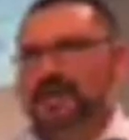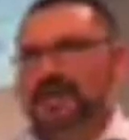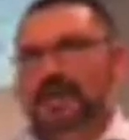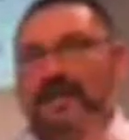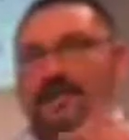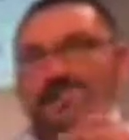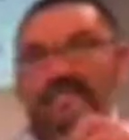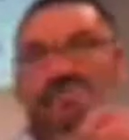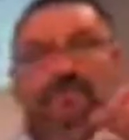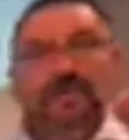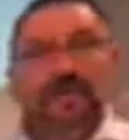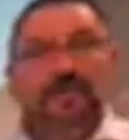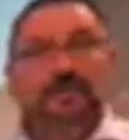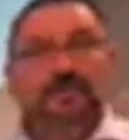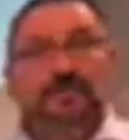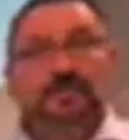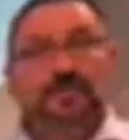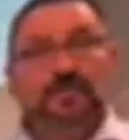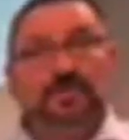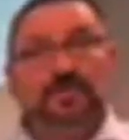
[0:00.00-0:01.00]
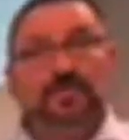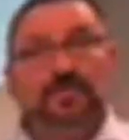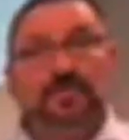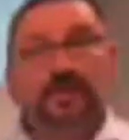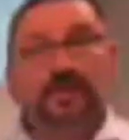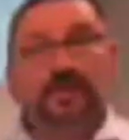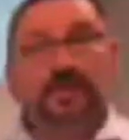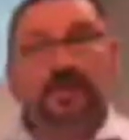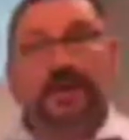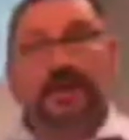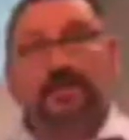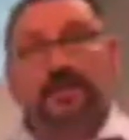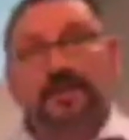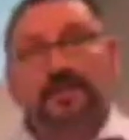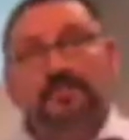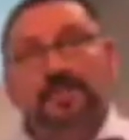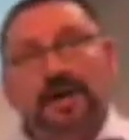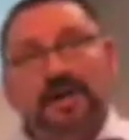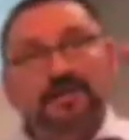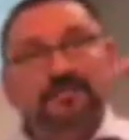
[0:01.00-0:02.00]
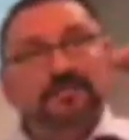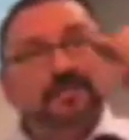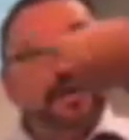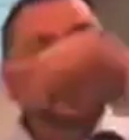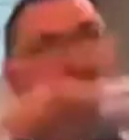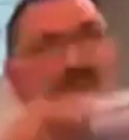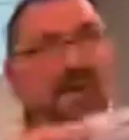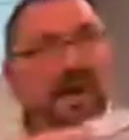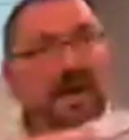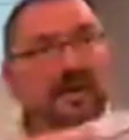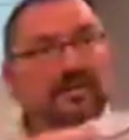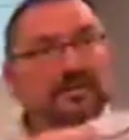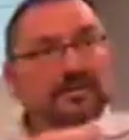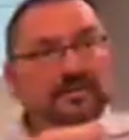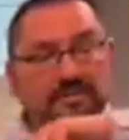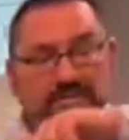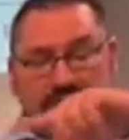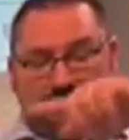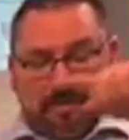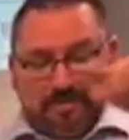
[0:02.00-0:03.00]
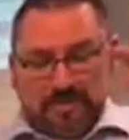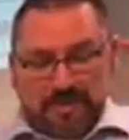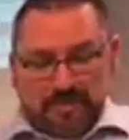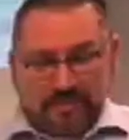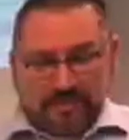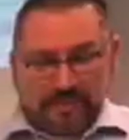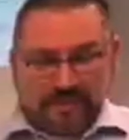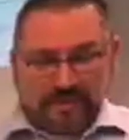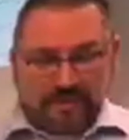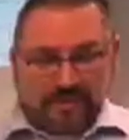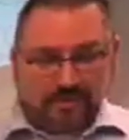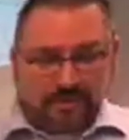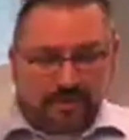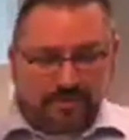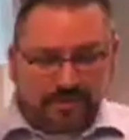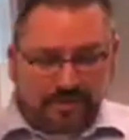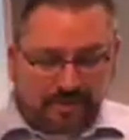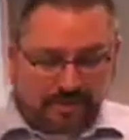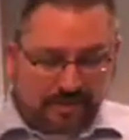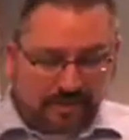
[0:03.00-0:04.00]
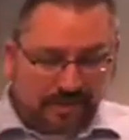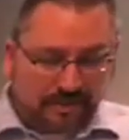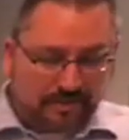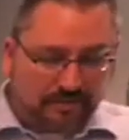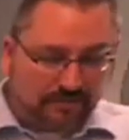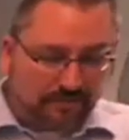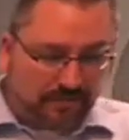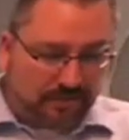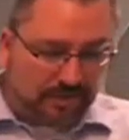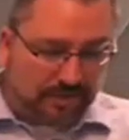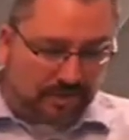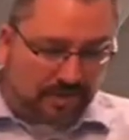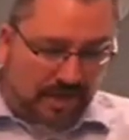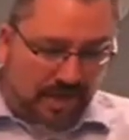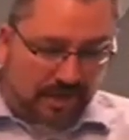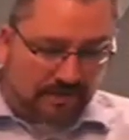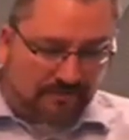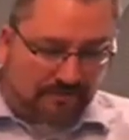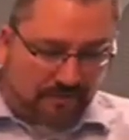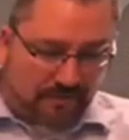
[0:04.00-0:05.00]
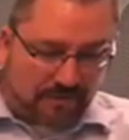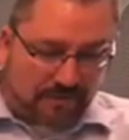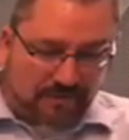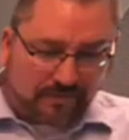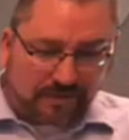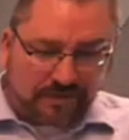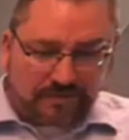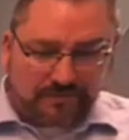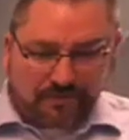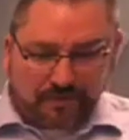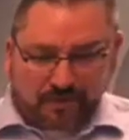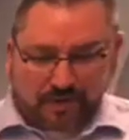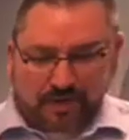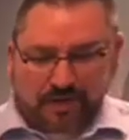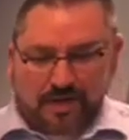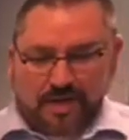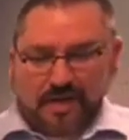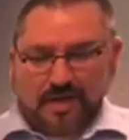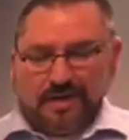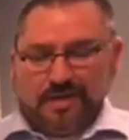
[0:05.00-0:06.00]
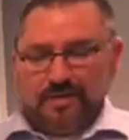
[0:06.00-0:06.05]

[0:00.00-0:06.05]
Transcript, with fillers: And I think that's true, but I want to modify that just a little bit, because scripture says in First John four, verse four,